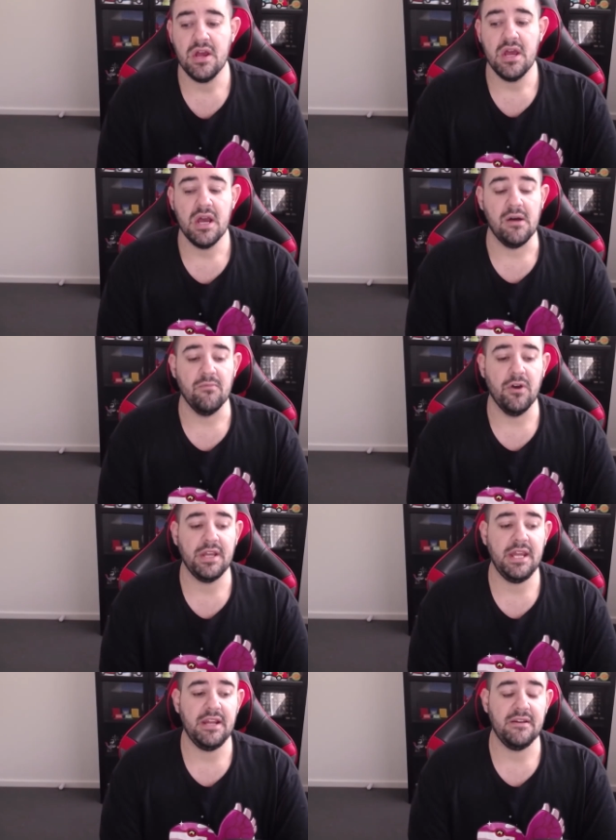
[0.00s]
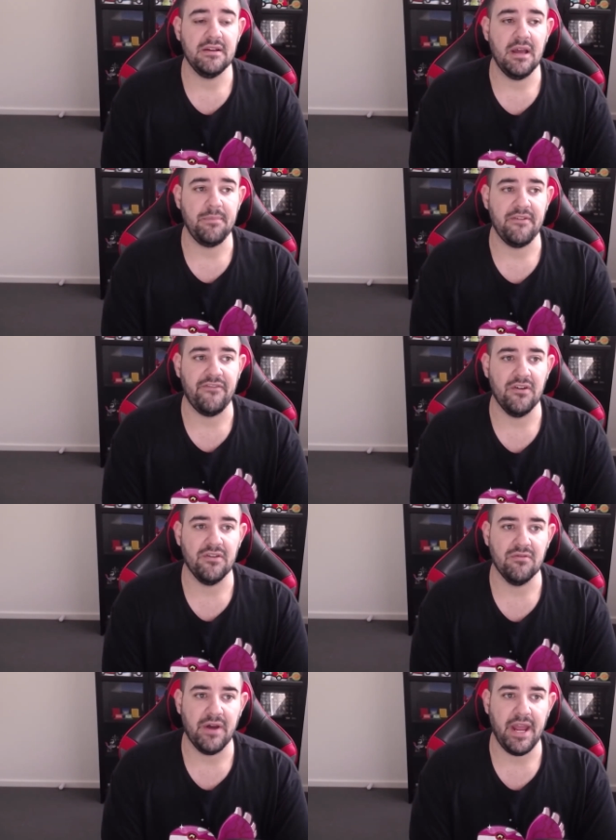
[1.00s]
I'm working a bit further
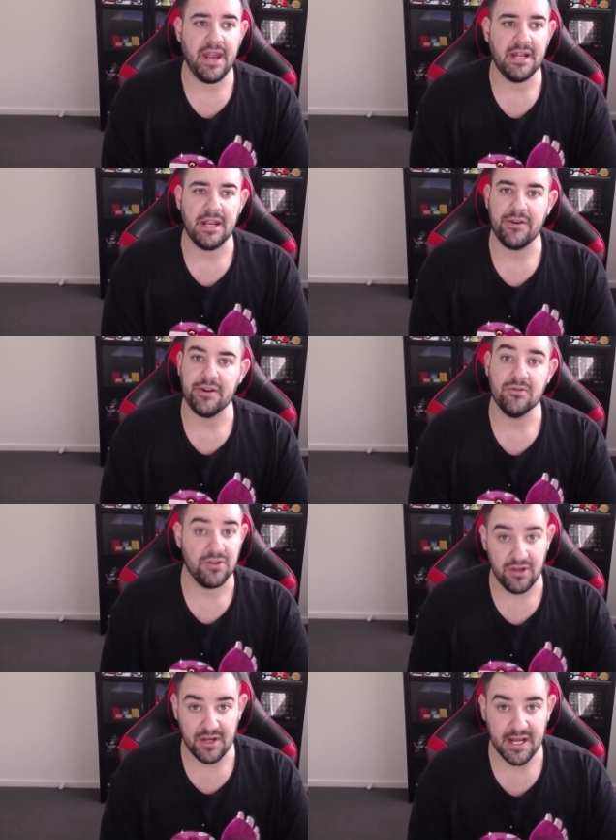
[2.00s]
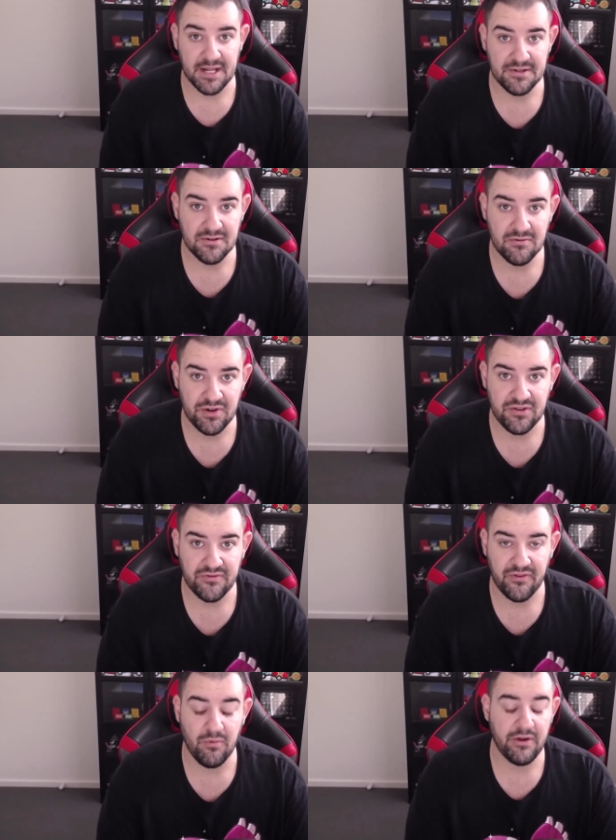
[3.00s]
away in an area called Newcastle, which
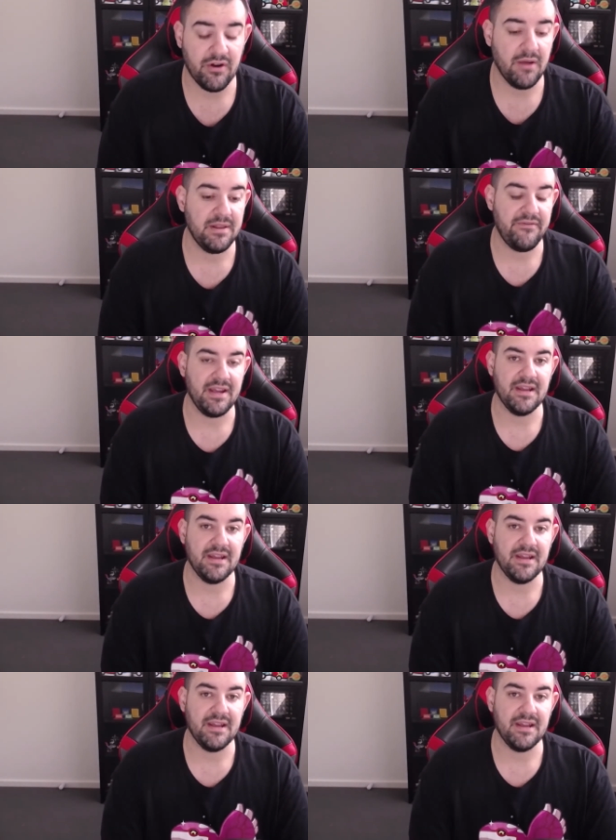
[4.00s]
from where I'm living, it's